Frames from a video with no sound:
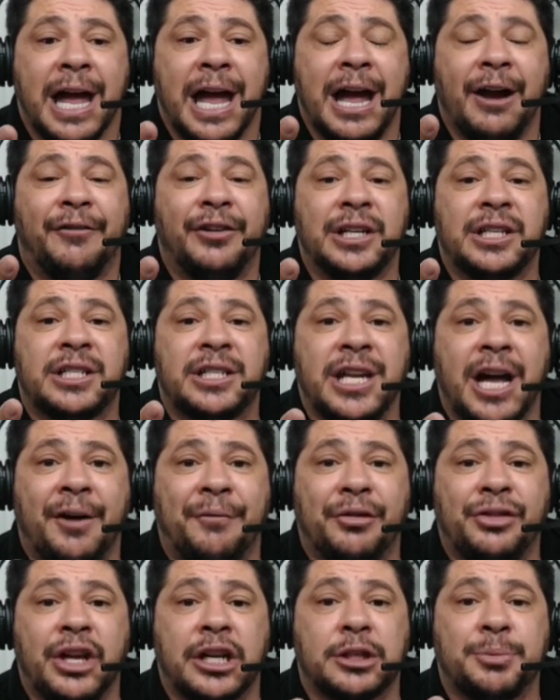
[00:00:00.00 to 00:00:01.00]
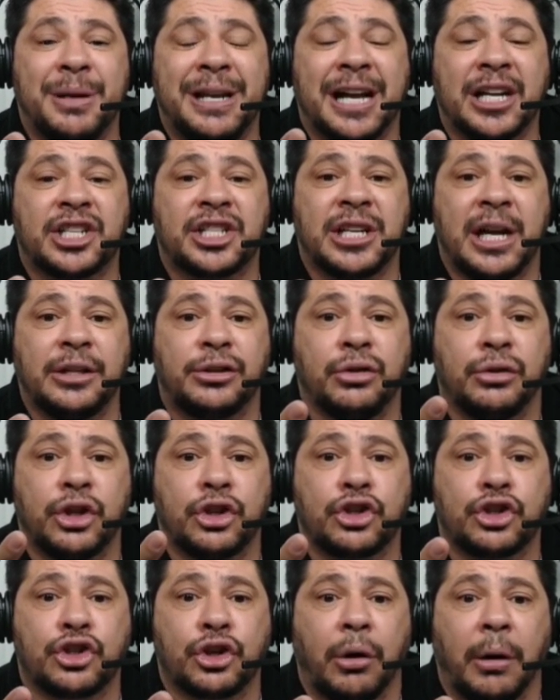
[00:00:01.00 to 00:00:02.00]
every devil that's been assigned to
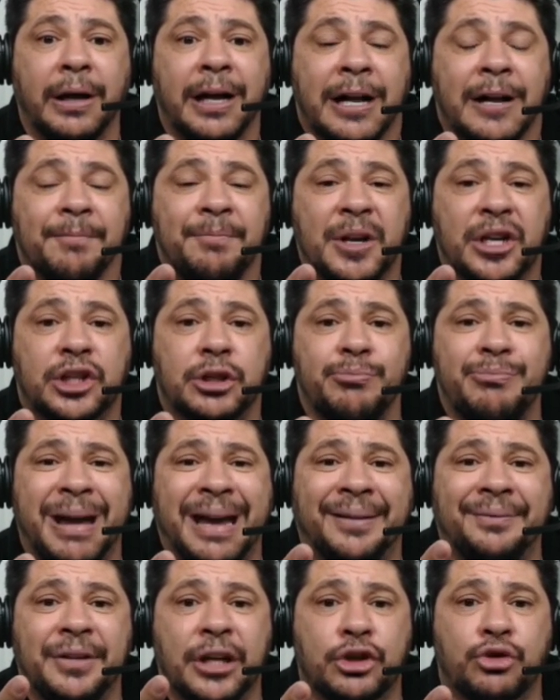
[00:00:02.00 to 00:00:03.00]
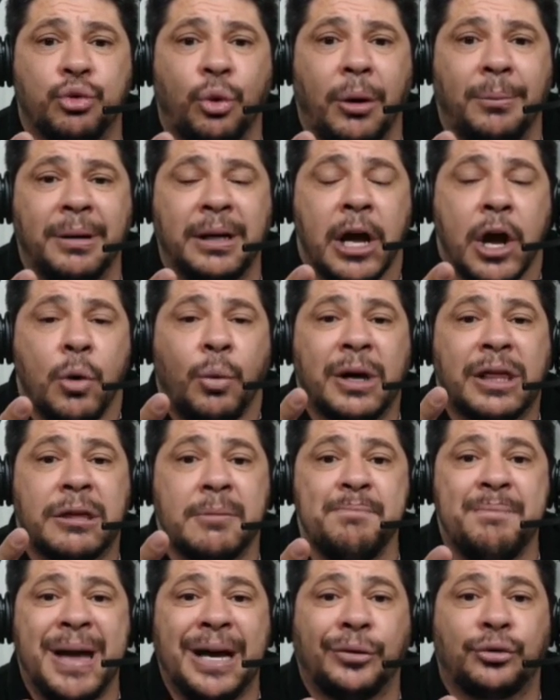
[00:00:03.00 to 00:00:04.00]
destroy this man, this woman
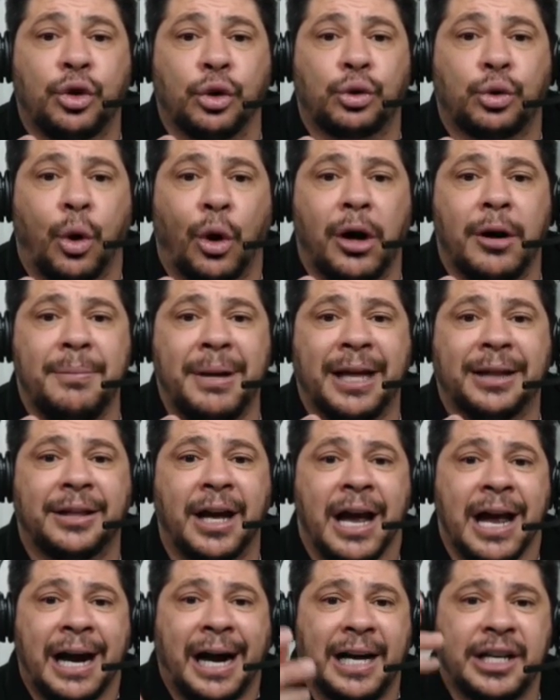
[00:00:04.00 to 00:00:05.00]
with mental torment,